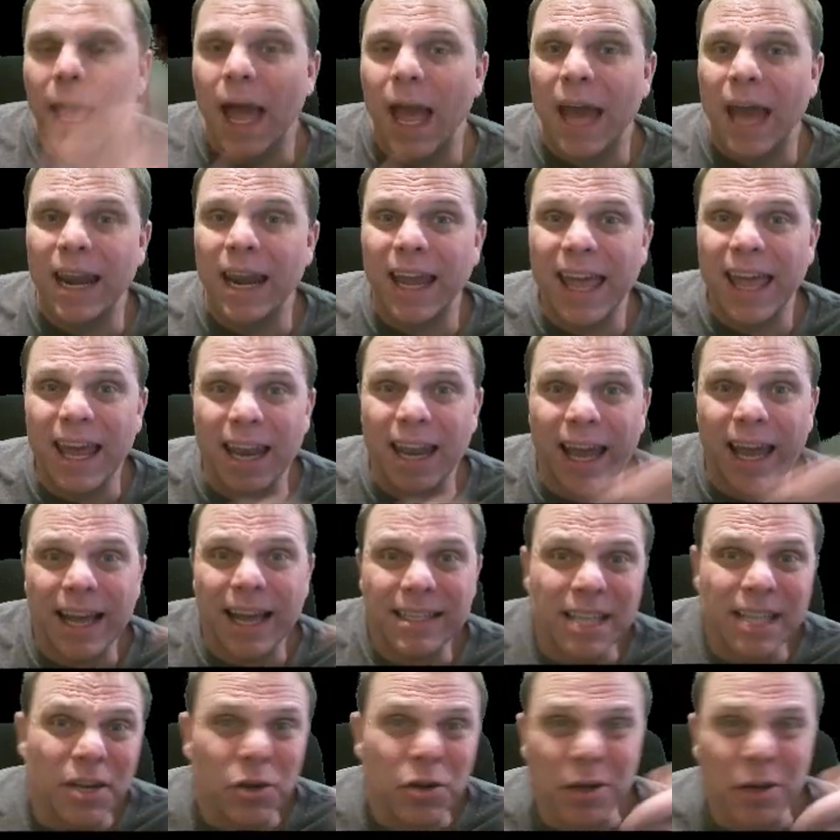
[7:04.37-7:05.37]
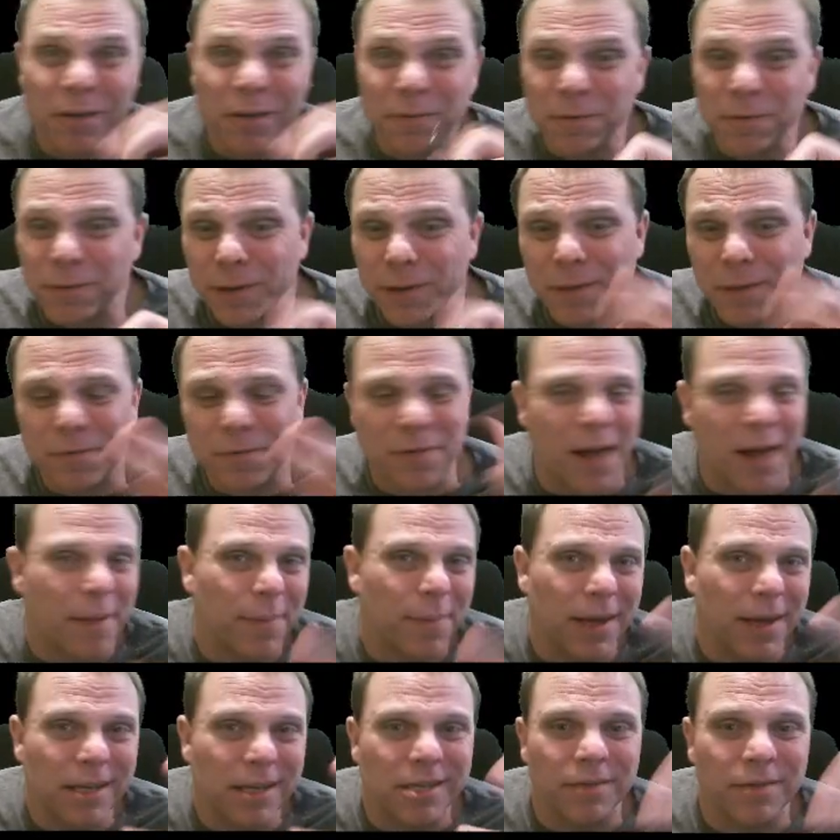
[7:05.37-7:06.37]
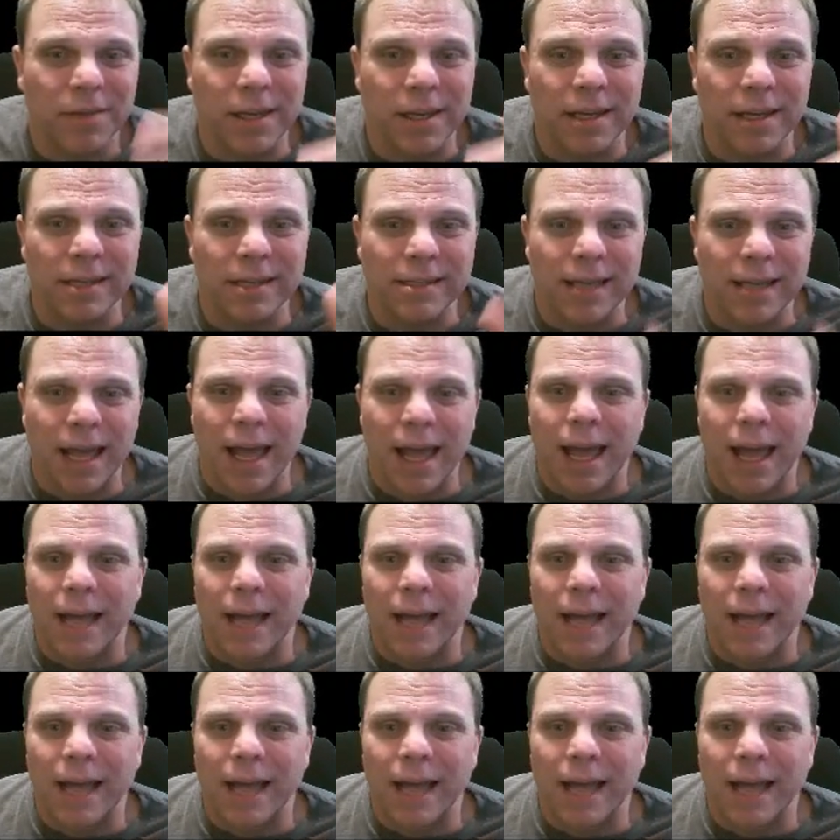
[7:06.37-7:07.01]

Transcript: And again, like I said, you can flip-flop each of these,